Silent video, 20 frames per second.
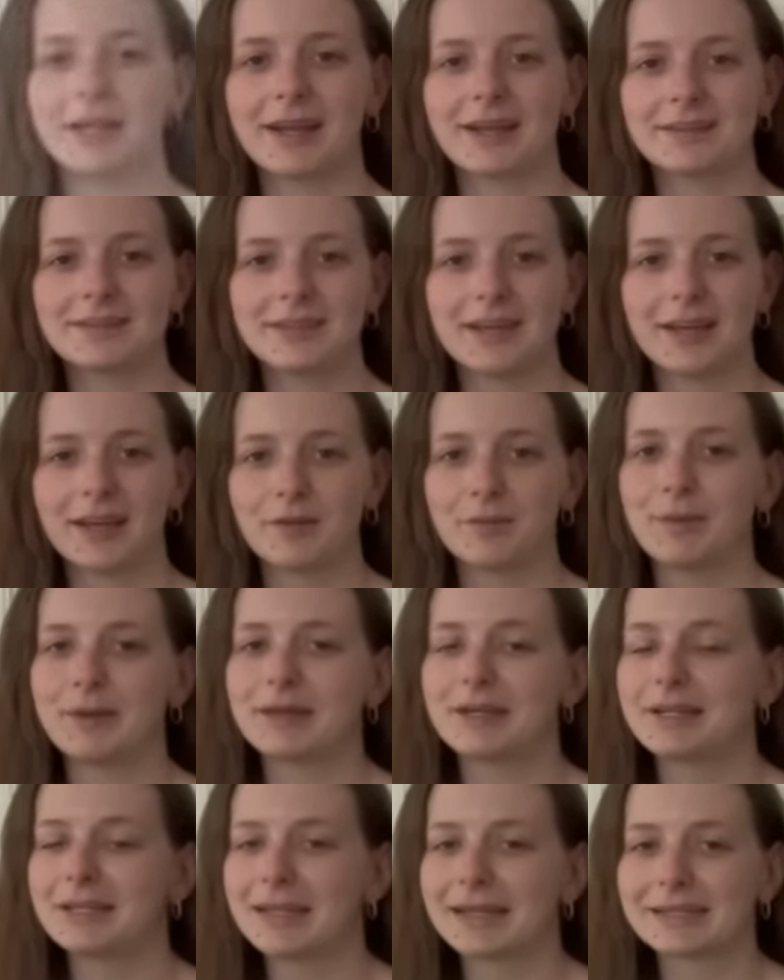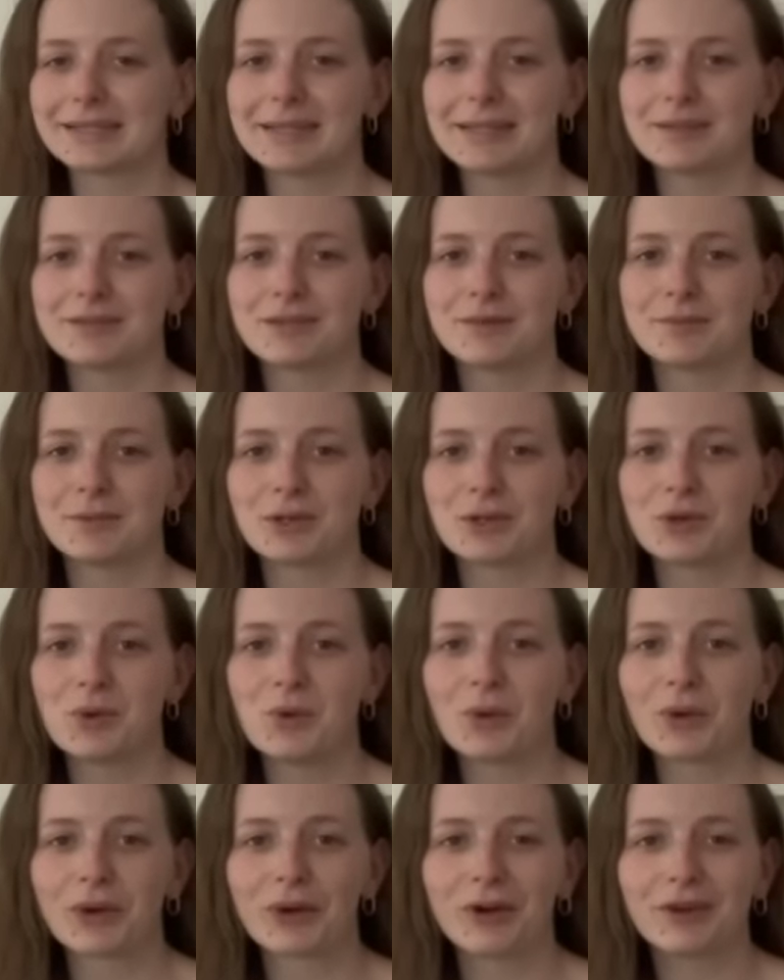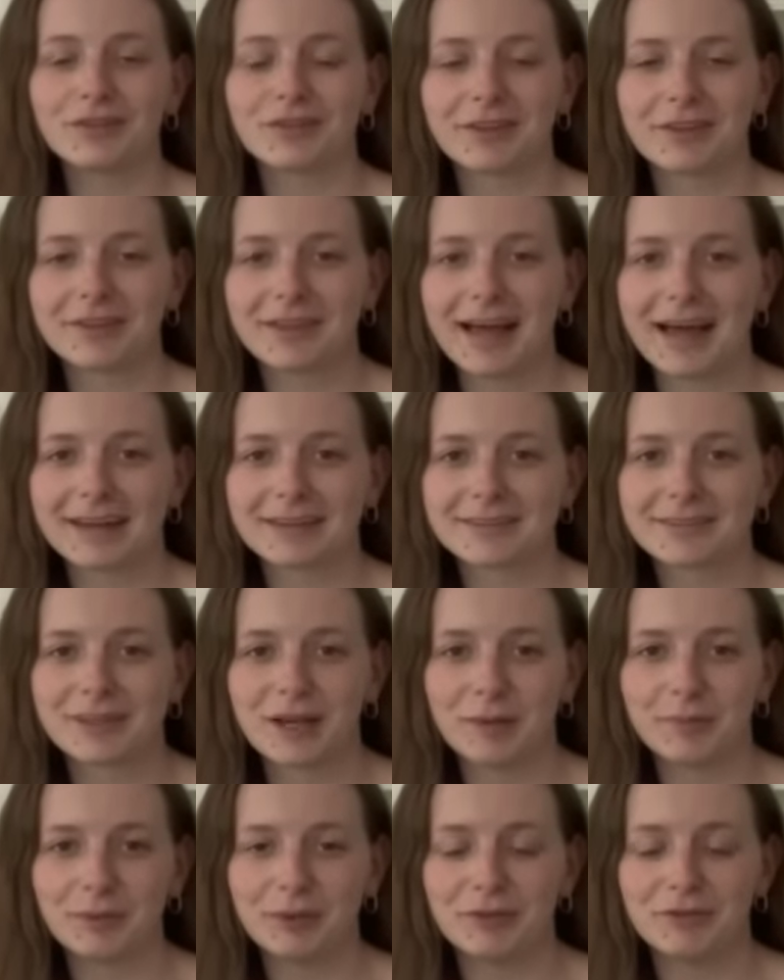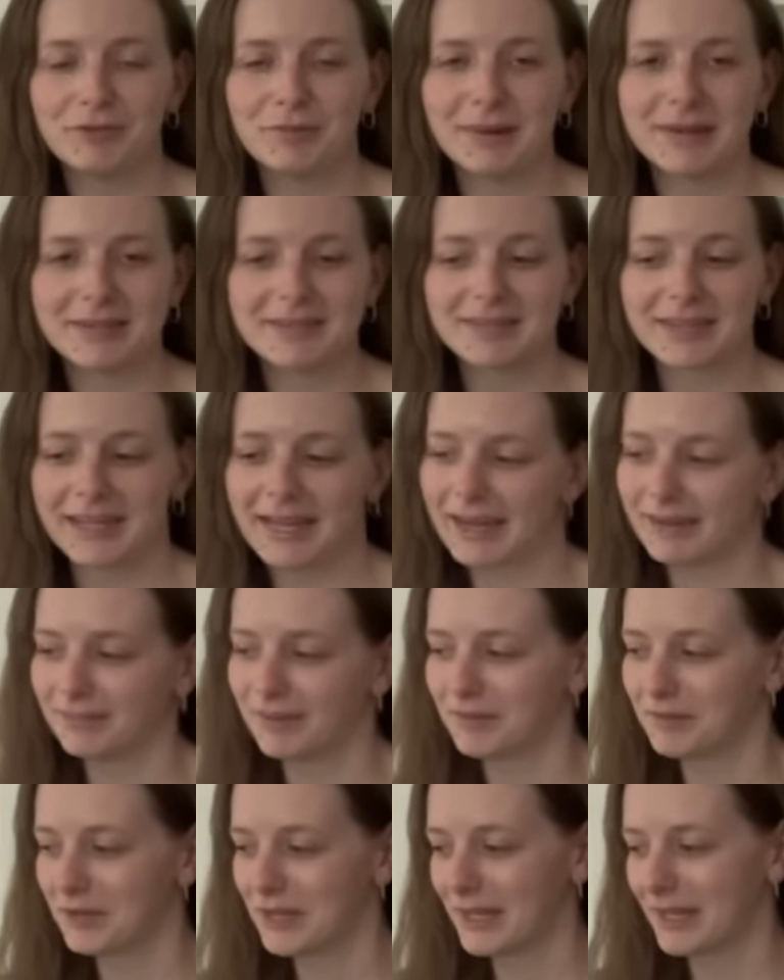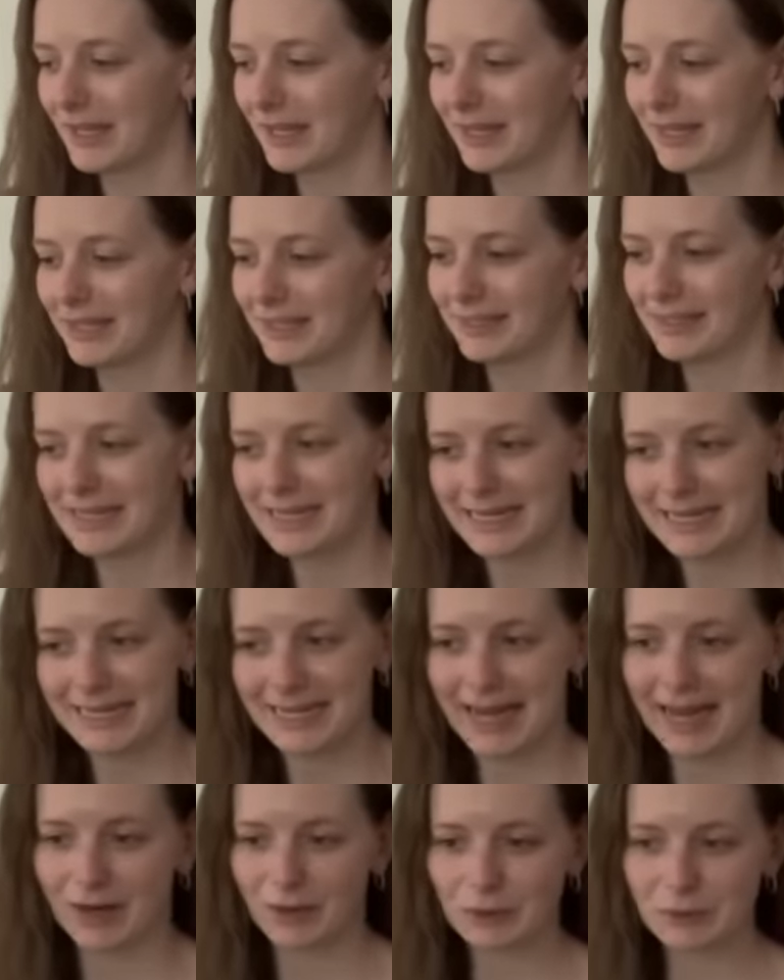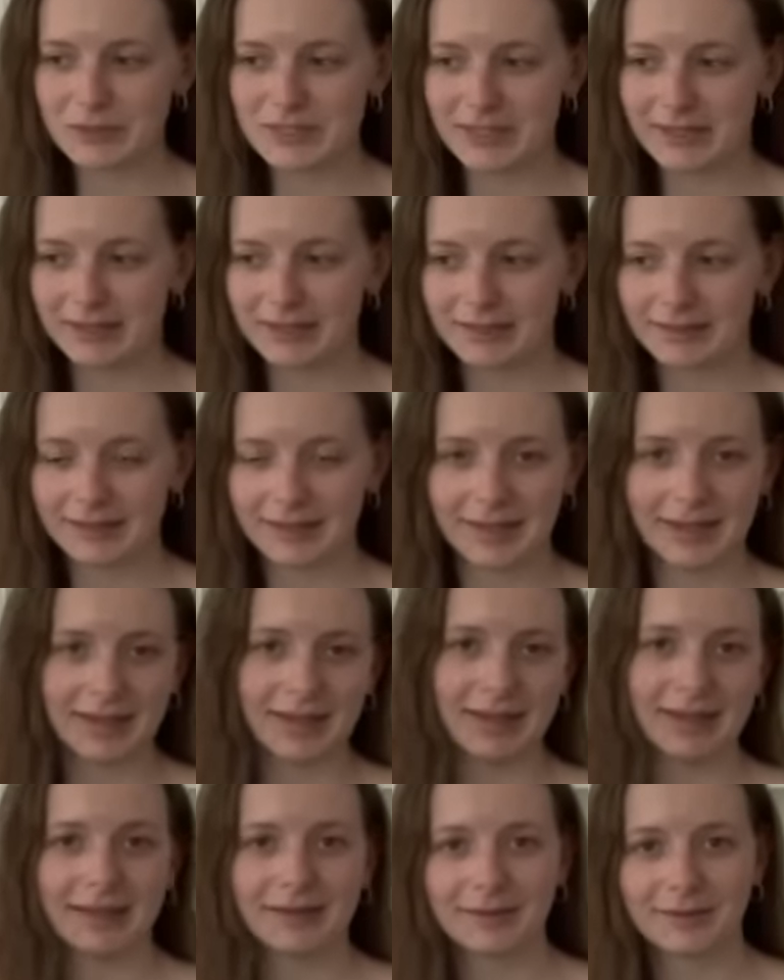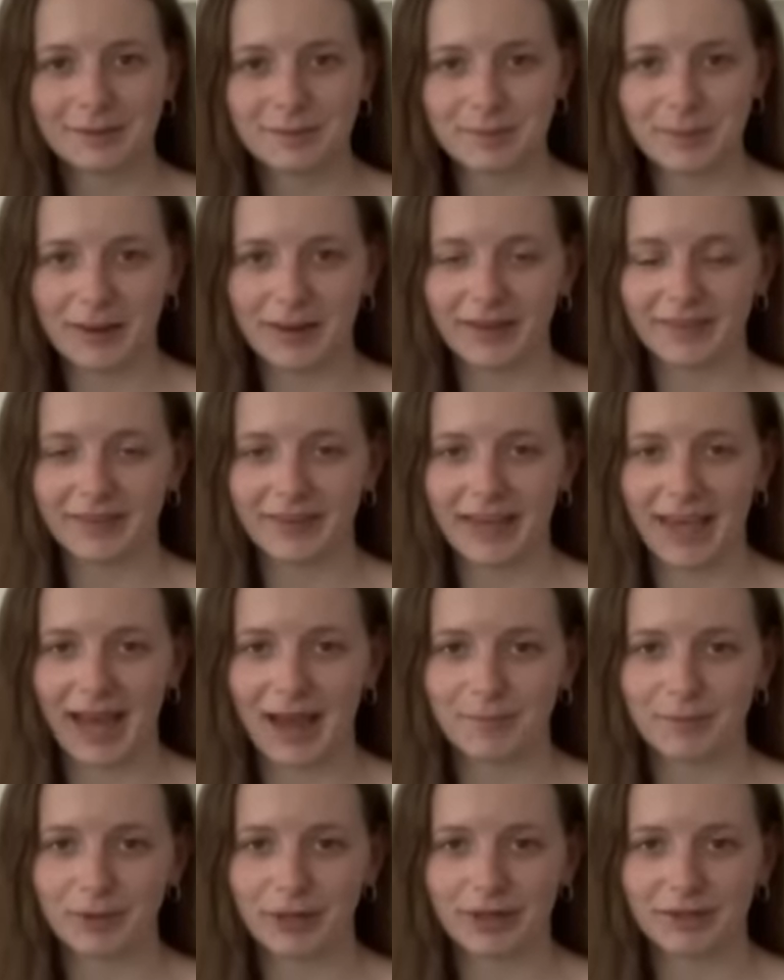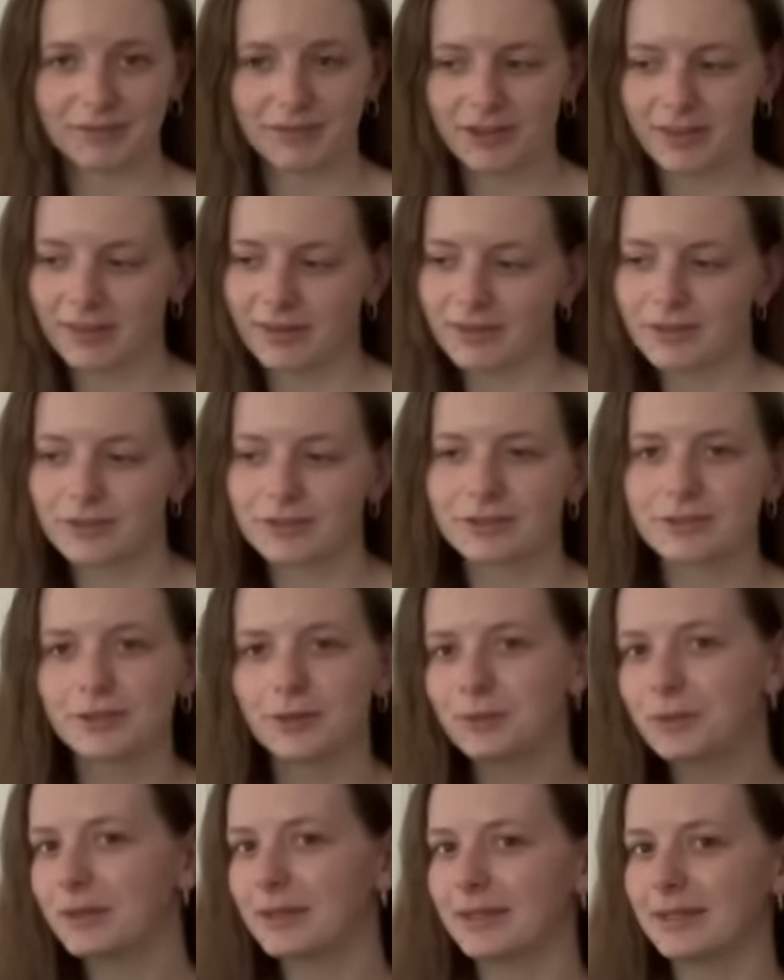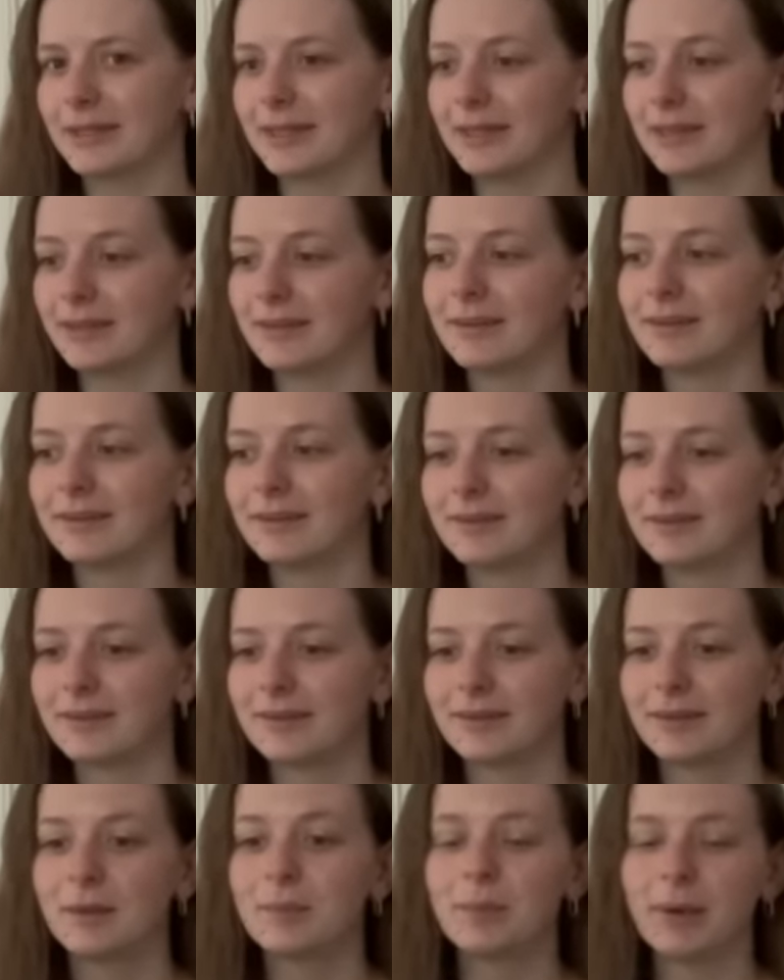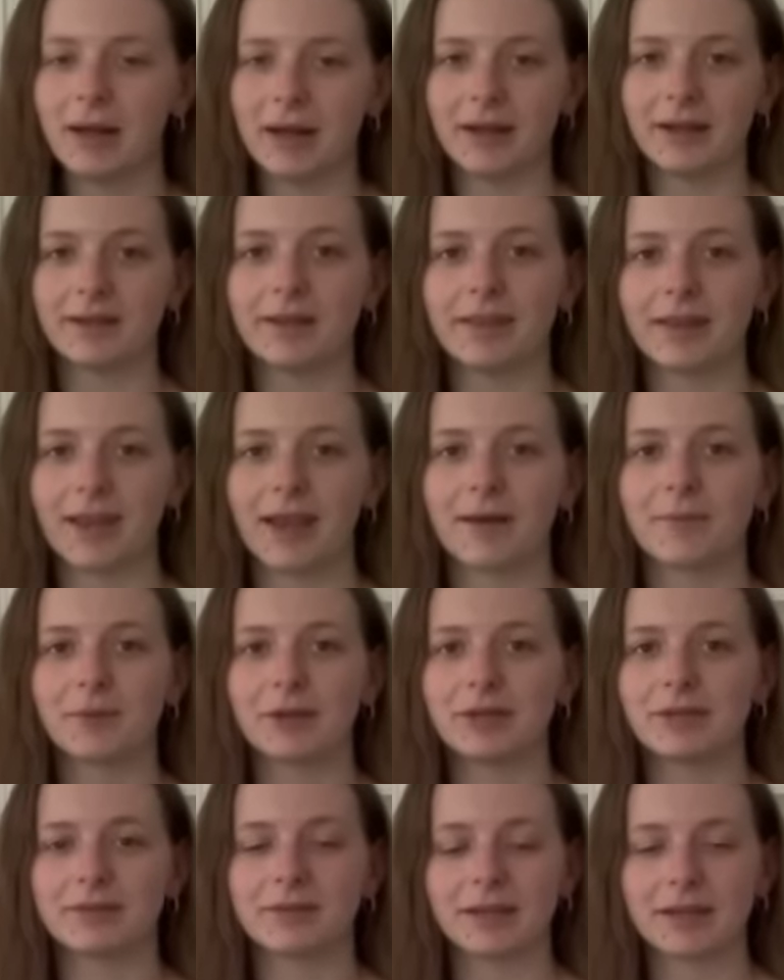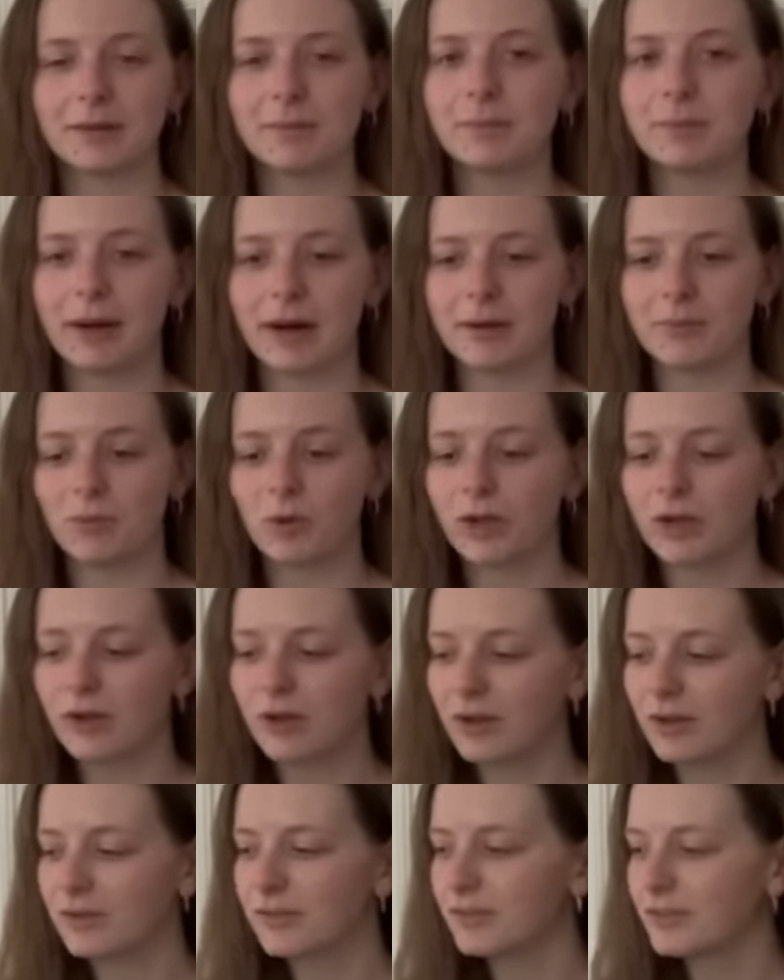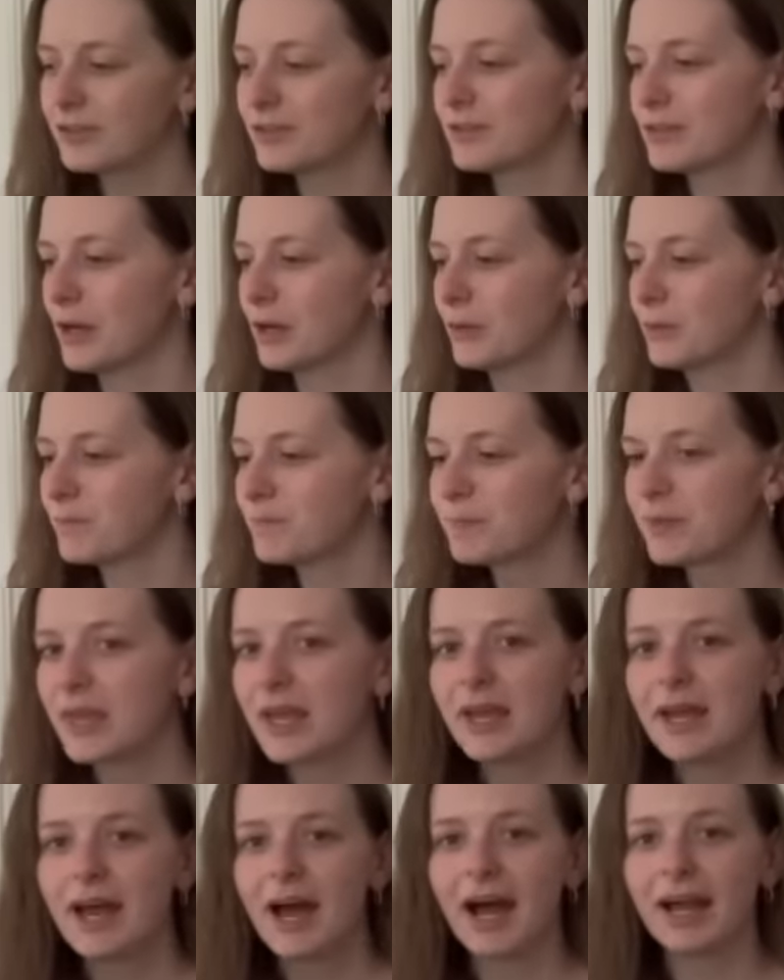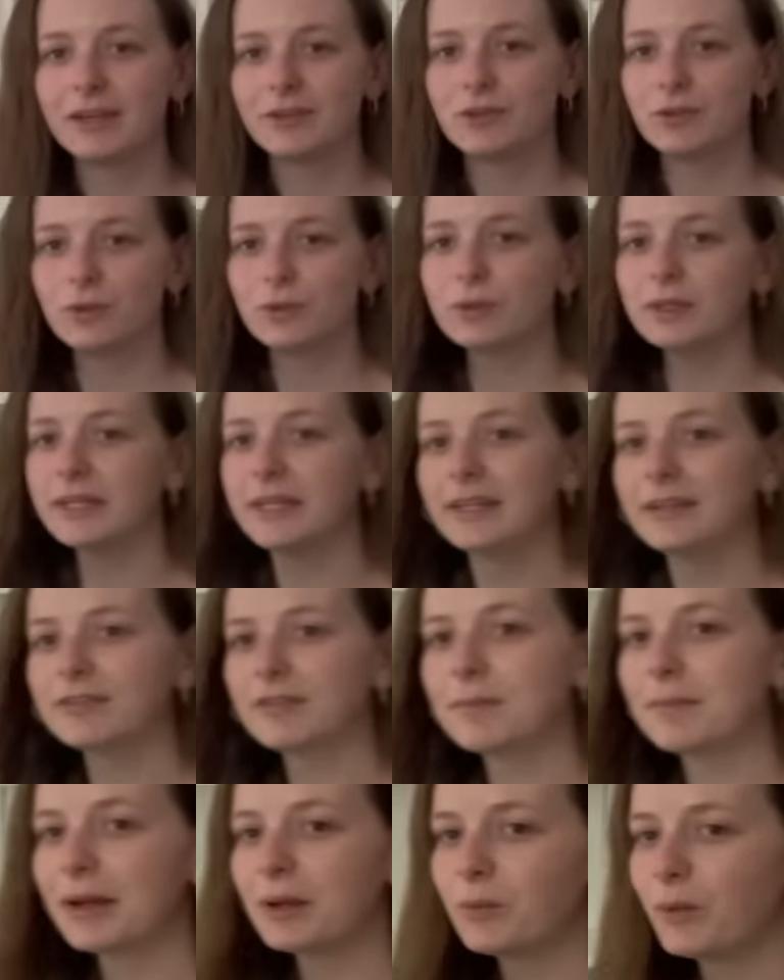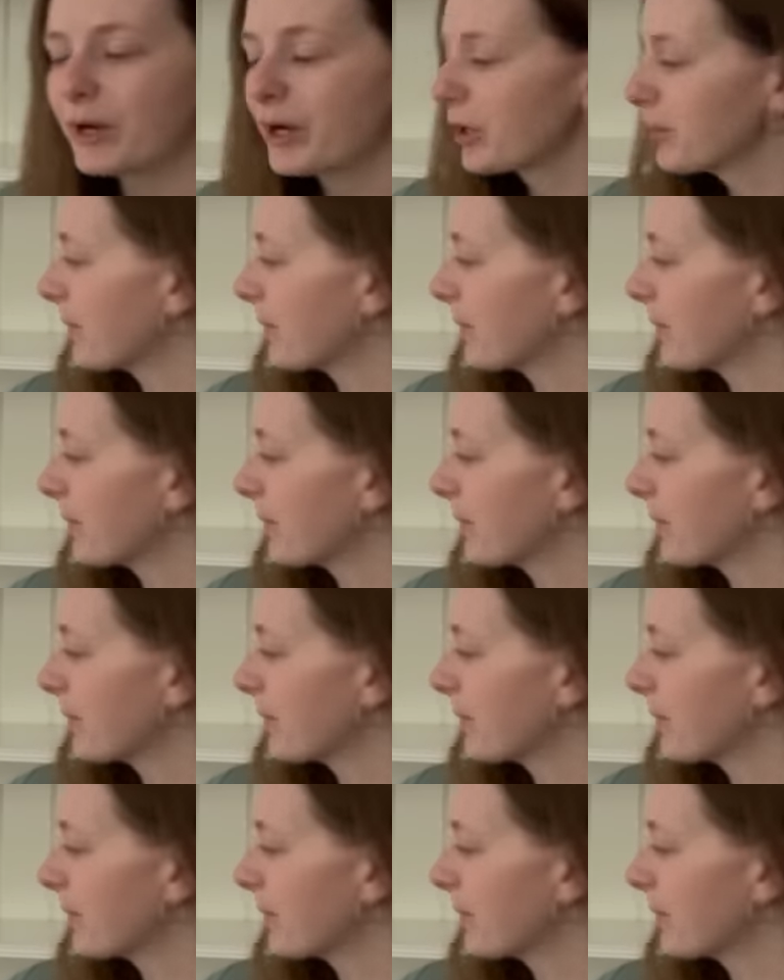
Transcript: I said, I've been collecting some decor over the last couple of months. I have everything laid out, hidden behind the camera. Everything looks so clean behind the cameras like a bomb went off. So I do leave my wicker